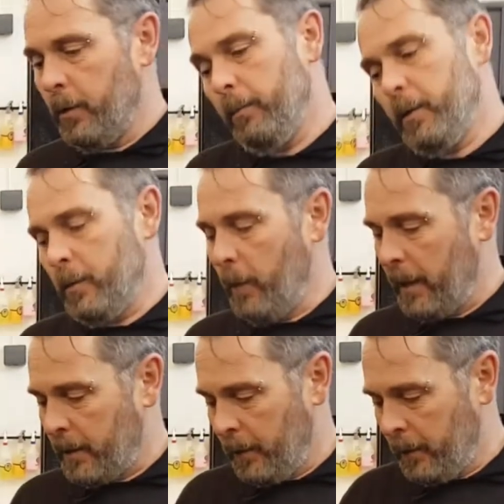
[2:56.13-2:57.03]
on, put some
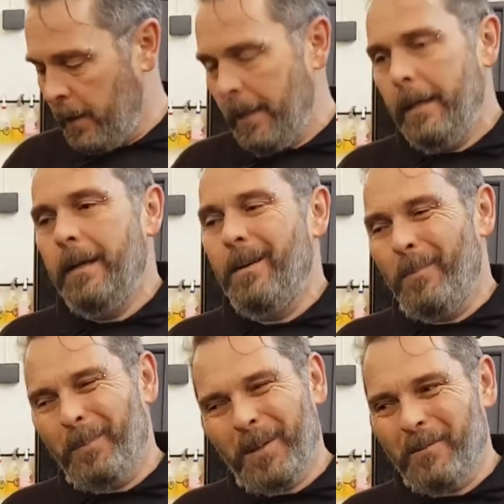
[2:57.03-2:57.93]
wax on,
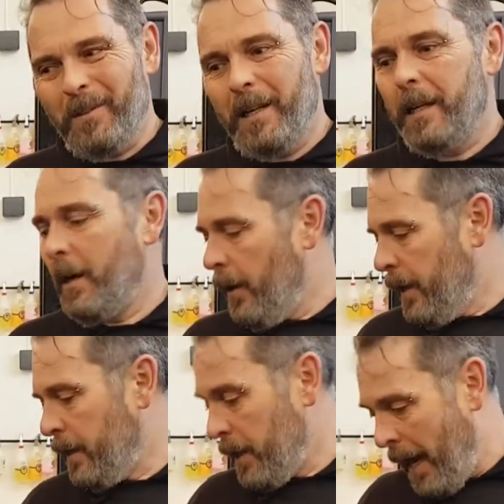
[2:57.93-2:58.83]
but you really are
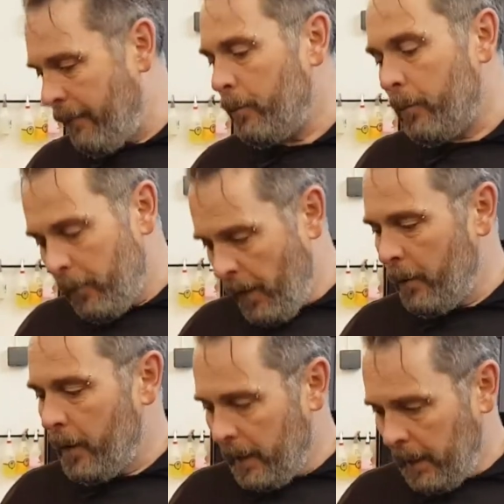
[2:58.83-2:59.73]
hiding, you haven't
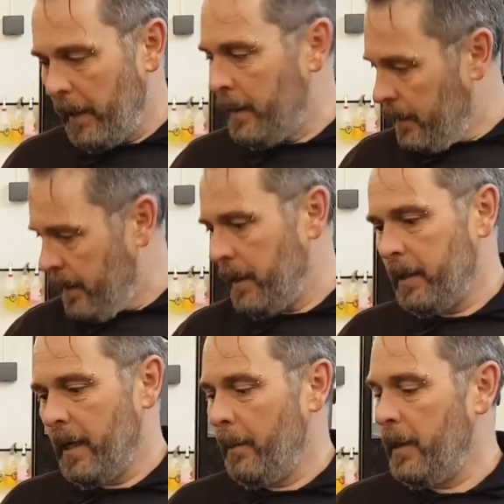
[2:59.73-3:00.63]
thoroughly cleaned and
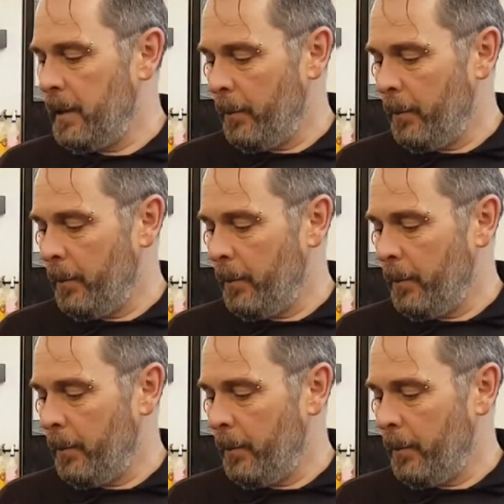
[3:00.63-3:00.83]
decontaminated the